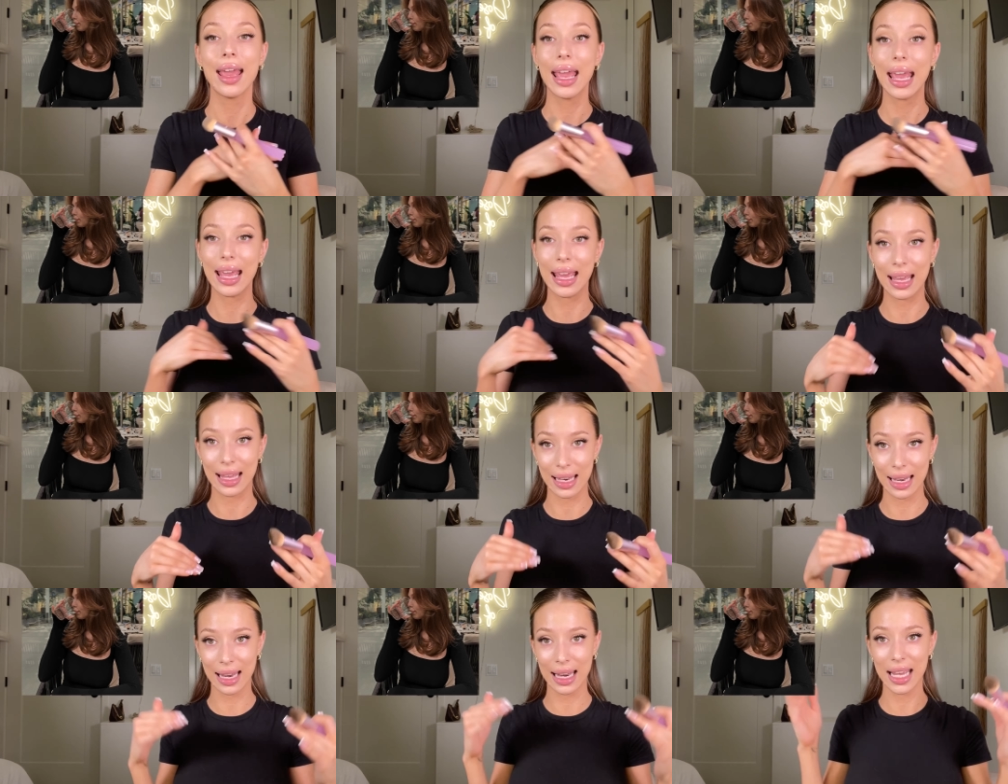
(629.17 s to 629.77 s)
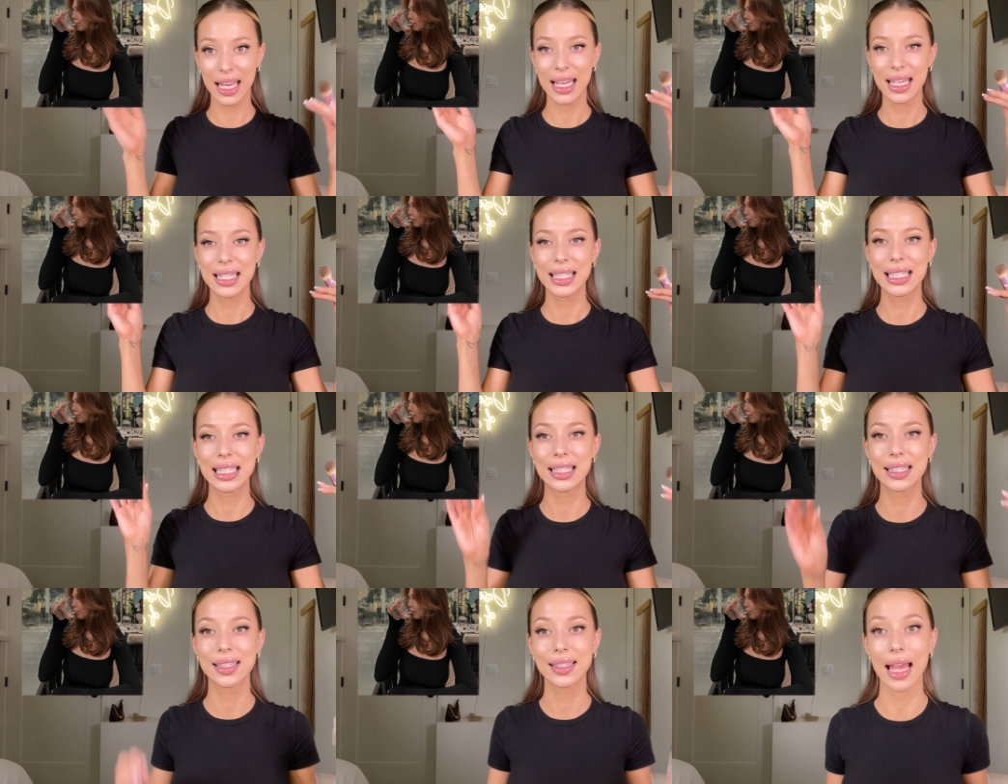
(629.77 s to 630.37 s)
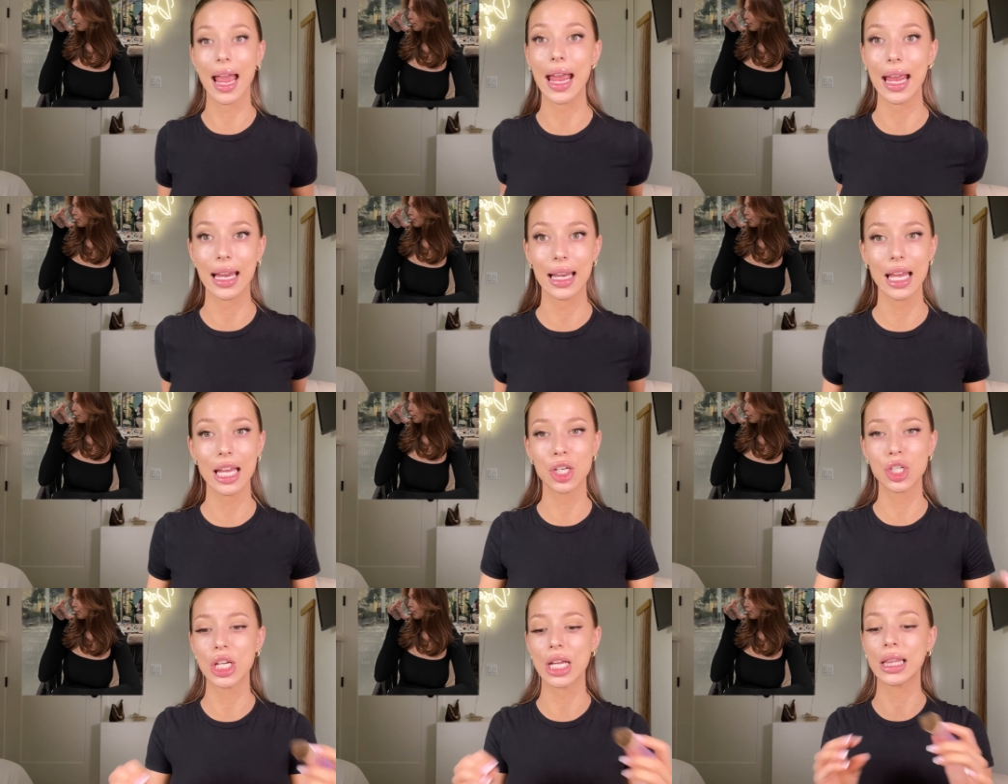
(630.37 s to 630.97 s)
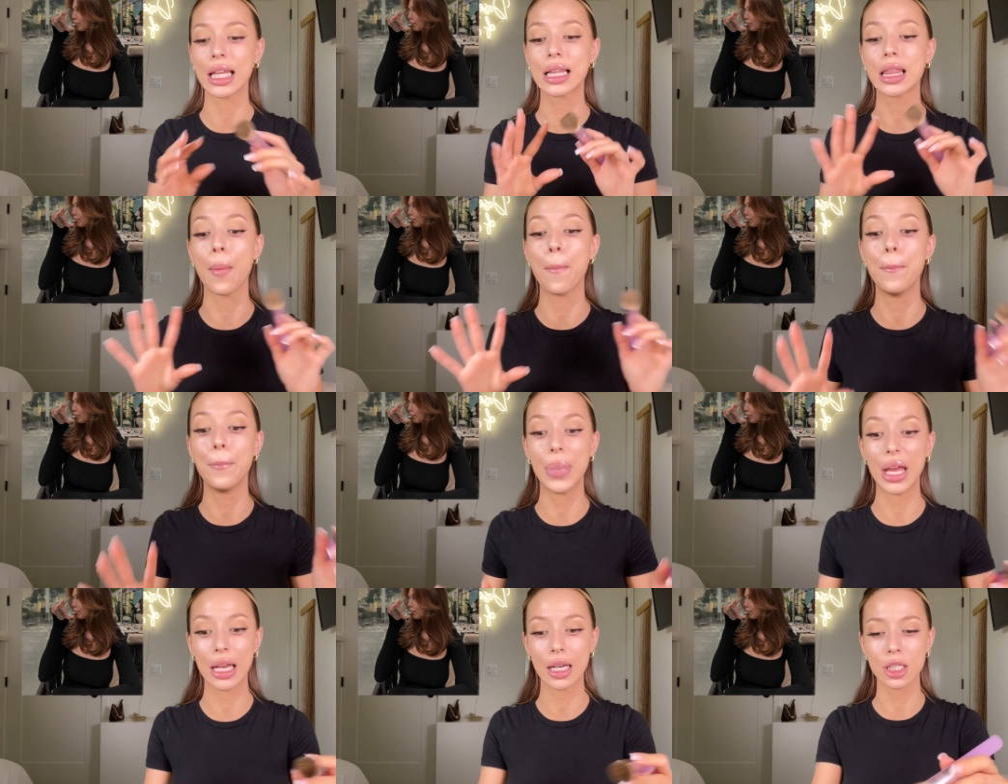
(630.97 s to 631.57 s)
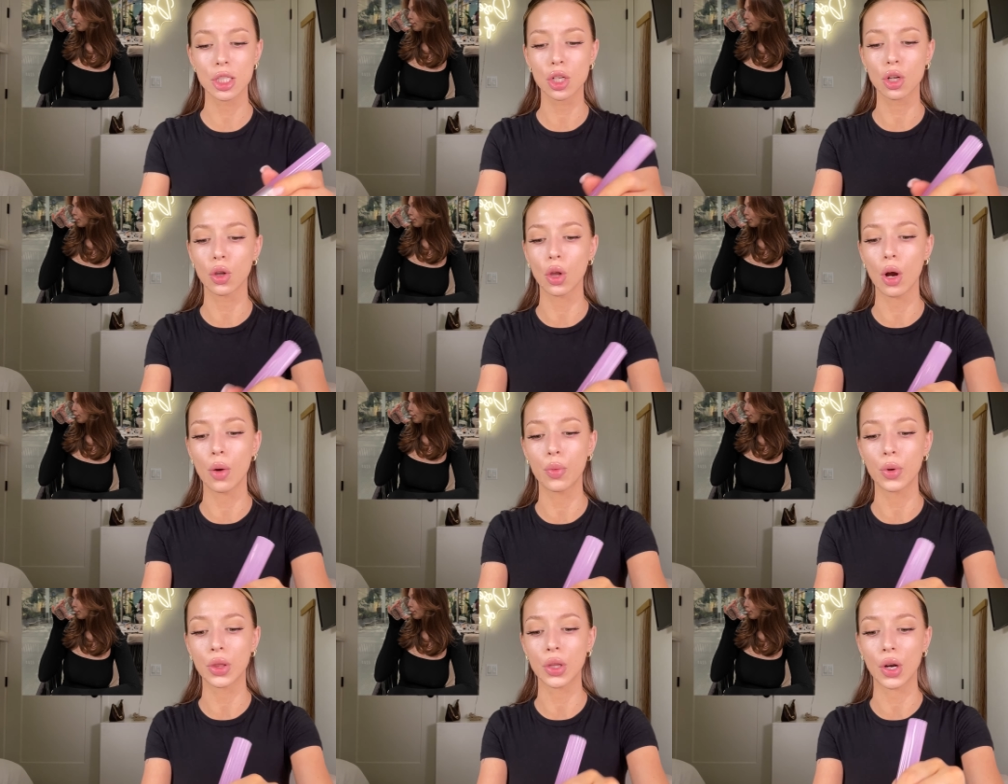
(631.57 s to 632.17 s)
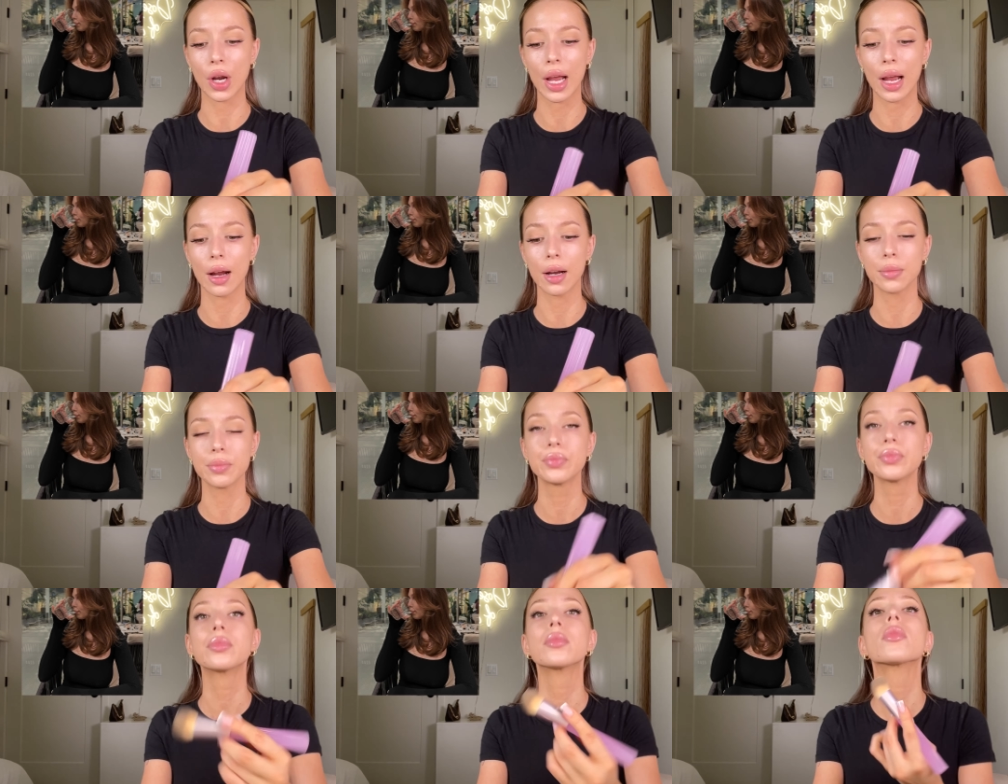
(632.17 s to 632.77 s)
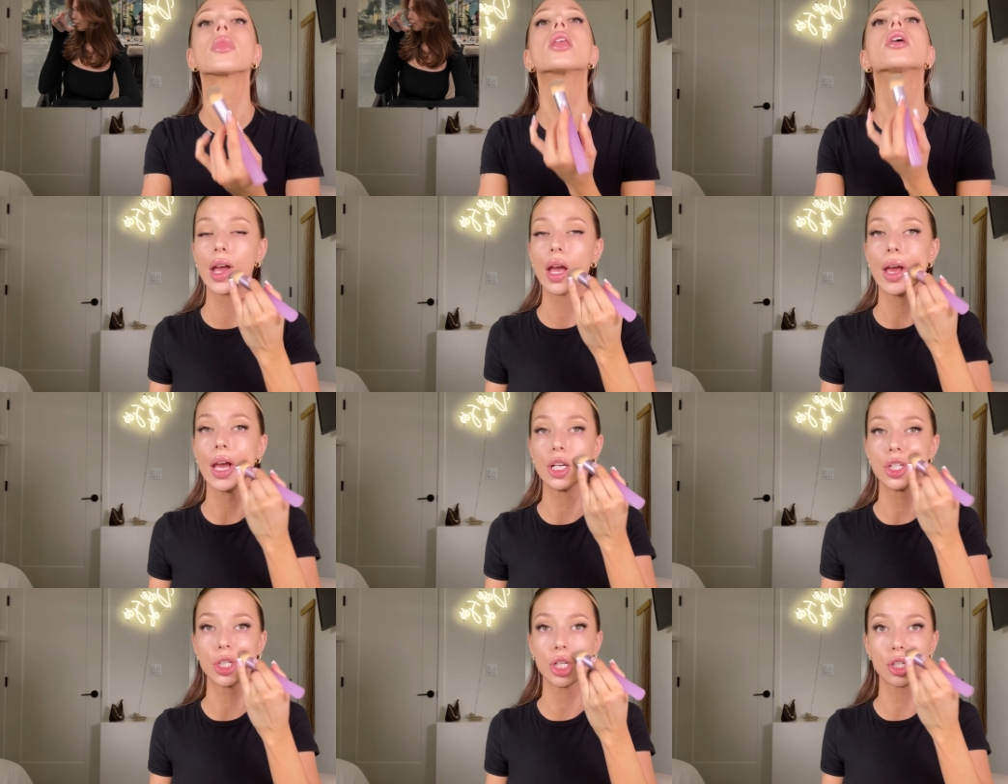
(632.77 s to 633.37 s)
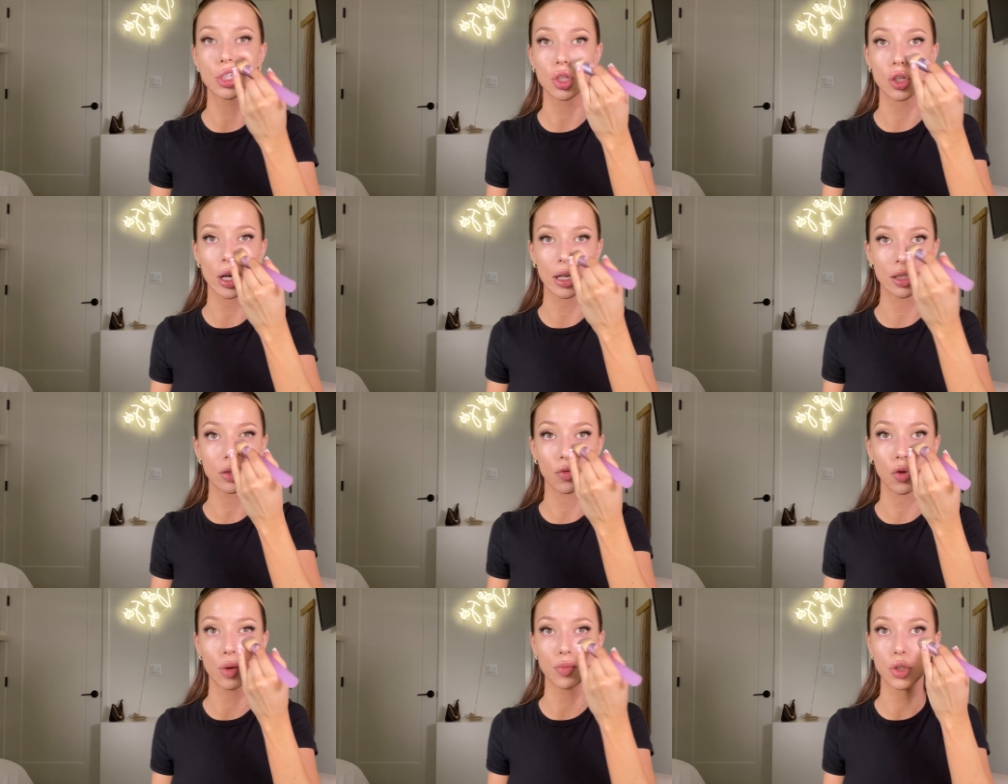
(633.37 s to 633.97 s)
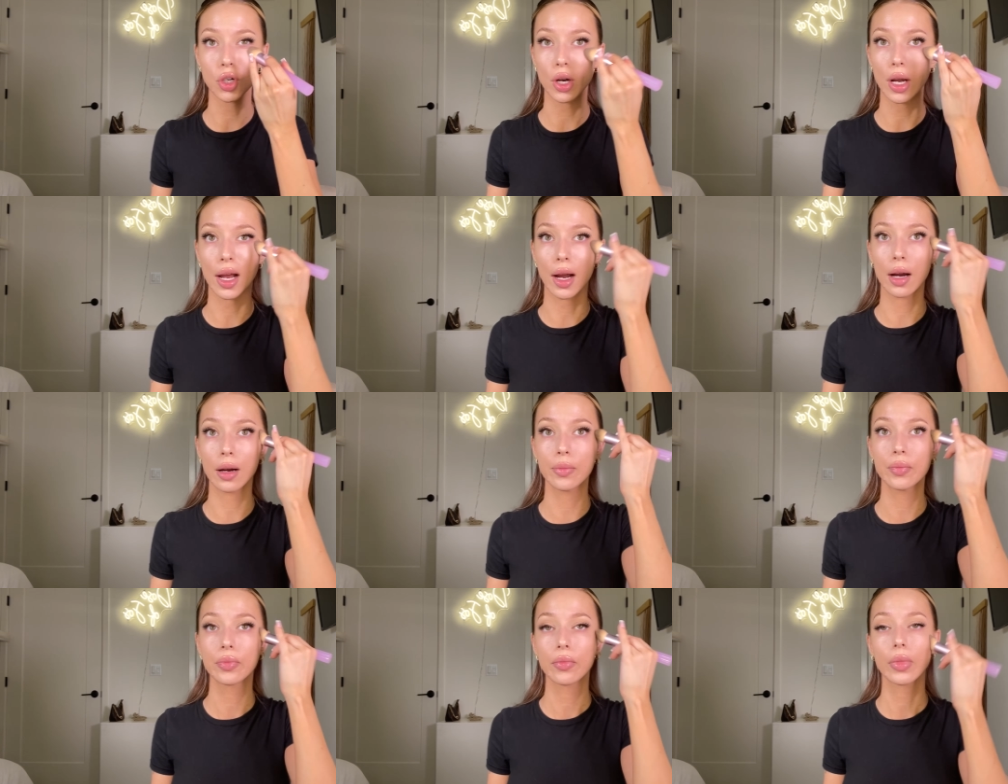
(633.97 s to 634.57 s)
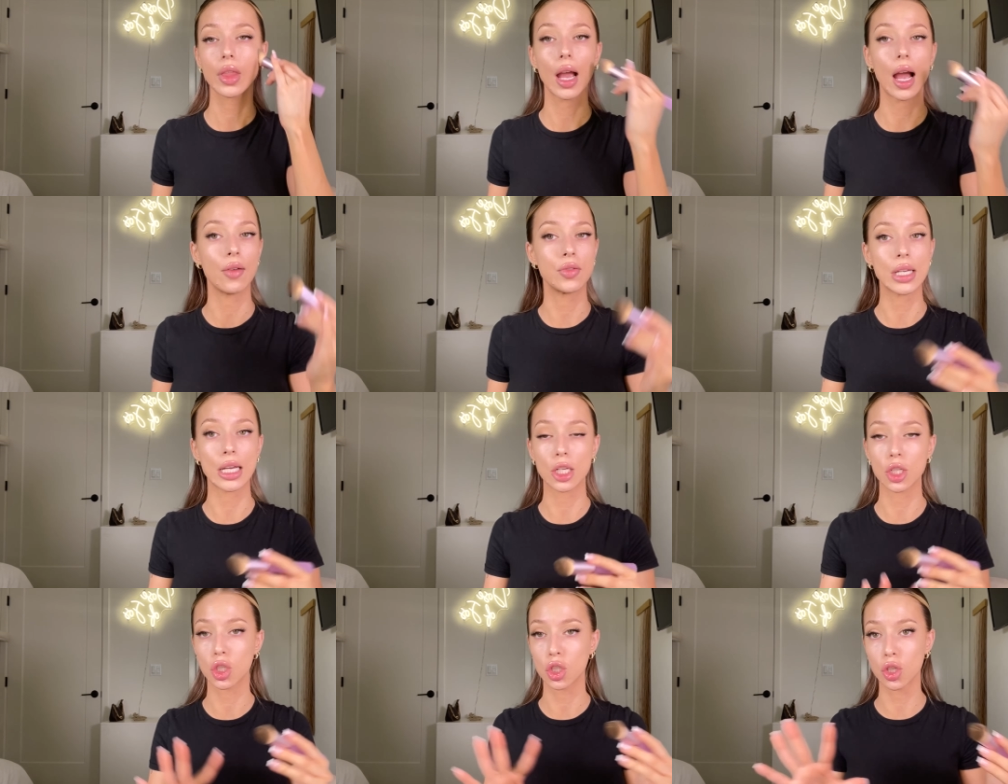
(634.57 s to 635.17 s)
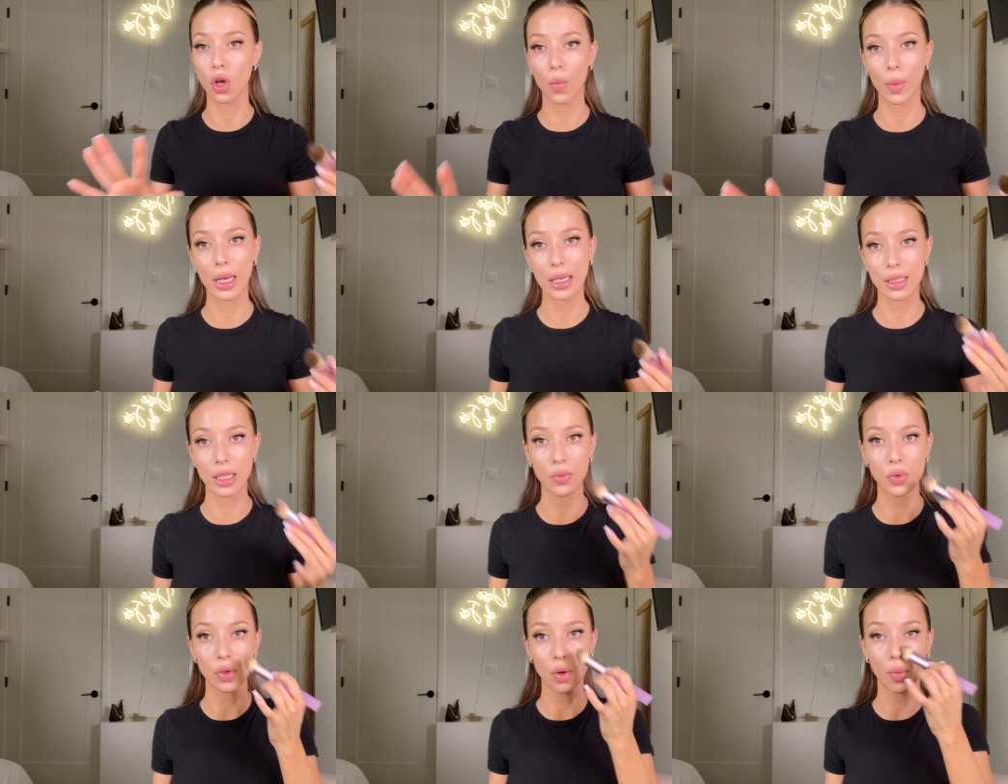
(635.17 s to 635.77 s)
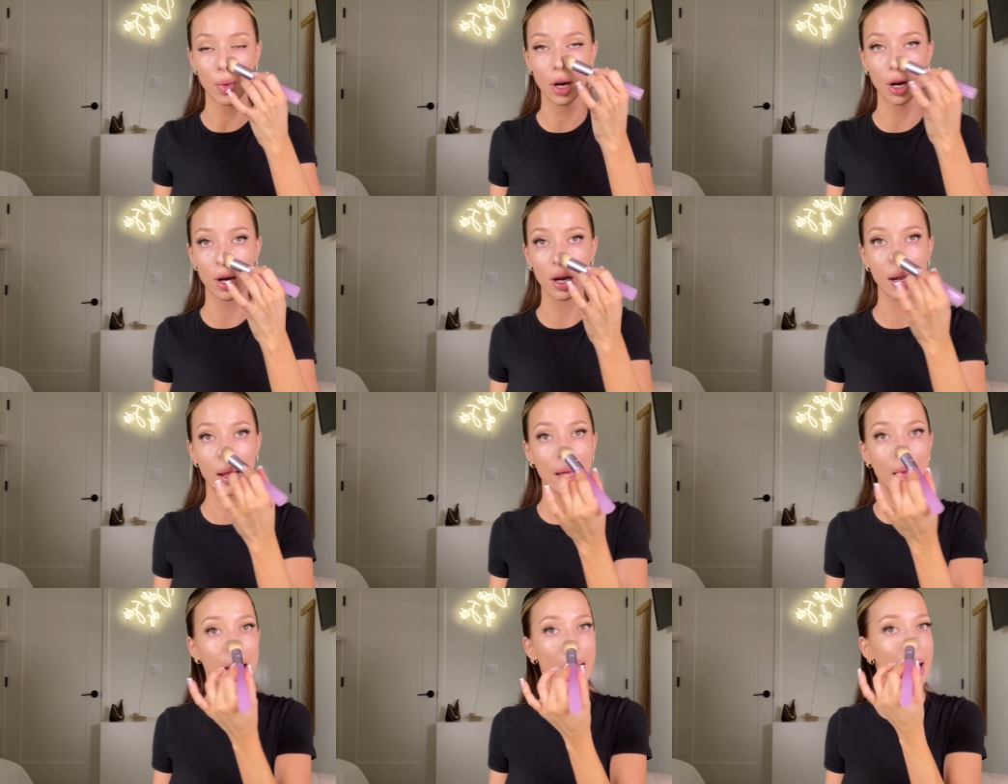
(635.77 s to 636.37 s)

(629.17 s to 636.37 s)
insane. And she had like the biggest glow up with her hair and she's transformed her hair. I've taken so many tips from her.